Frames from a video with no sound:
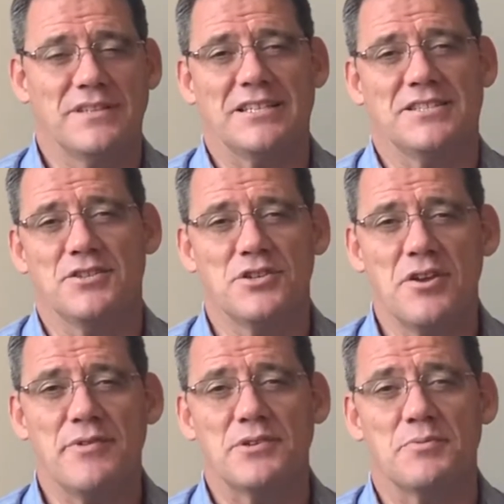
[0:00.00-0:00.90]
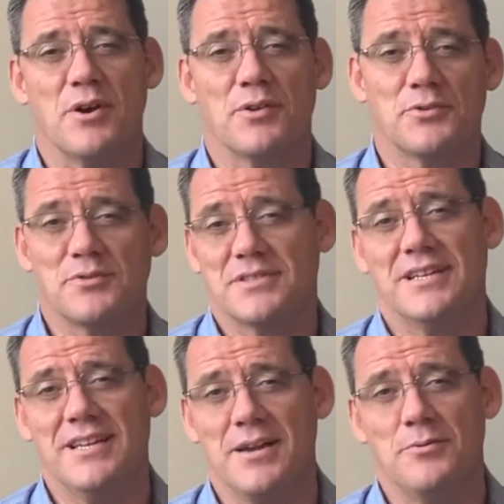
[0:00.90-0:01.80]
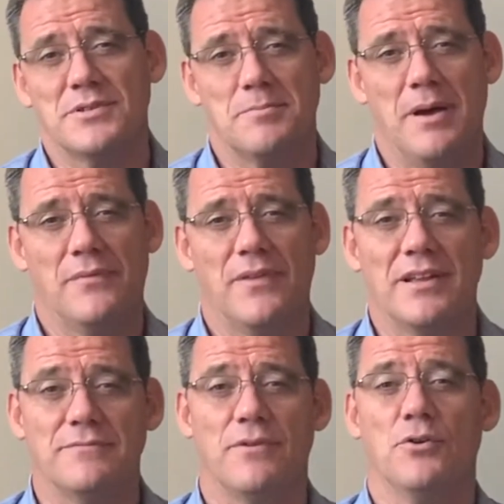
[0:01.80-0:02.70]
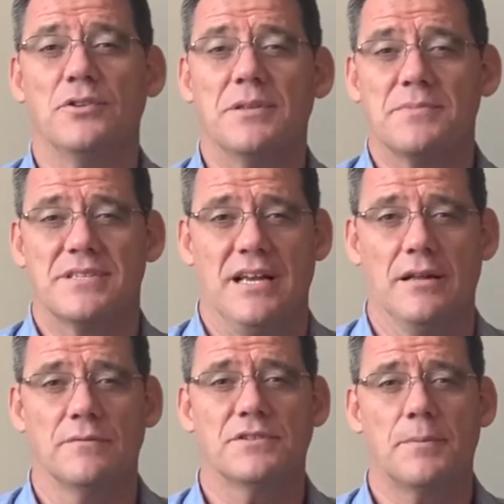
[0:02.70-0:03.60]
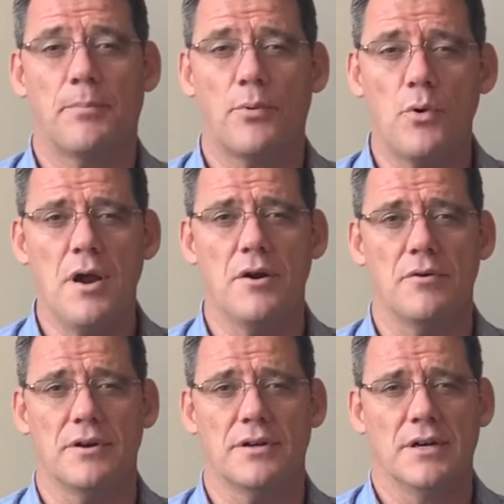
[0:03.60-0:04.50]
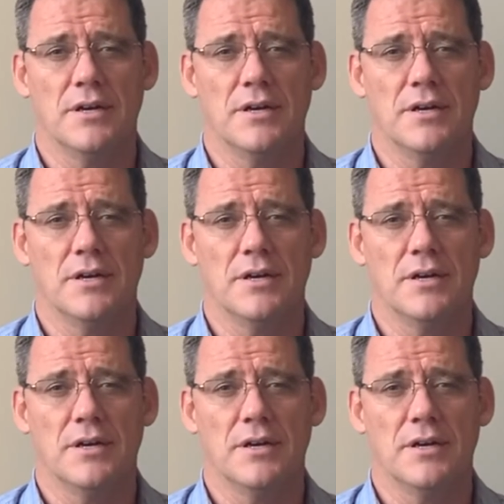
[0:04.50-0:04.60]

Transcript: That's the series we're going through, and Sunday was about they devoted themselves to prayer. And